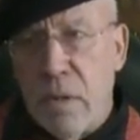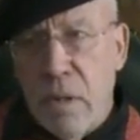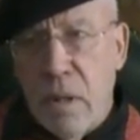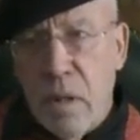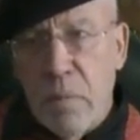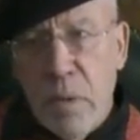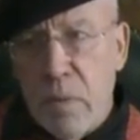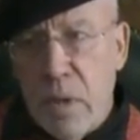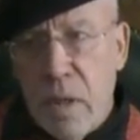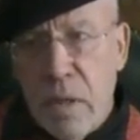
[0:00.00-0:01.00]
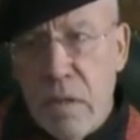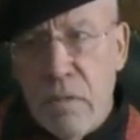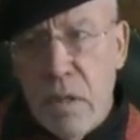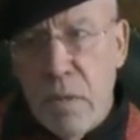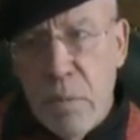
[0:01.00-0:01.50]
And the young people nowadays
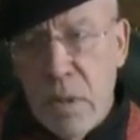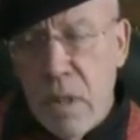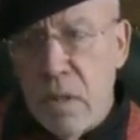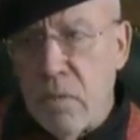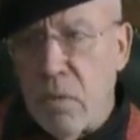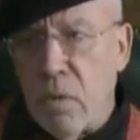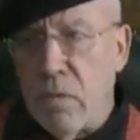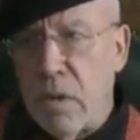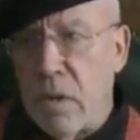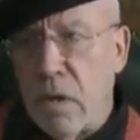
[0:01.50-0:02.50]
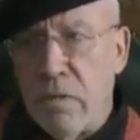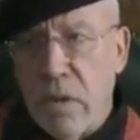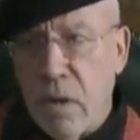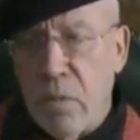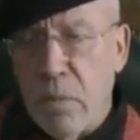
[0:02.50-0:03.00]
are dispossessed of all of this stuff.
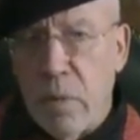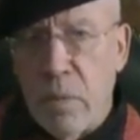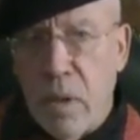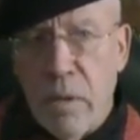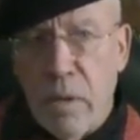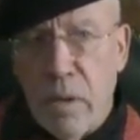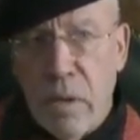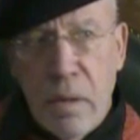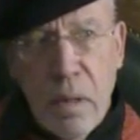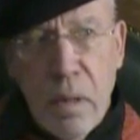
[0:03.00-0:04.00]
The old people own it.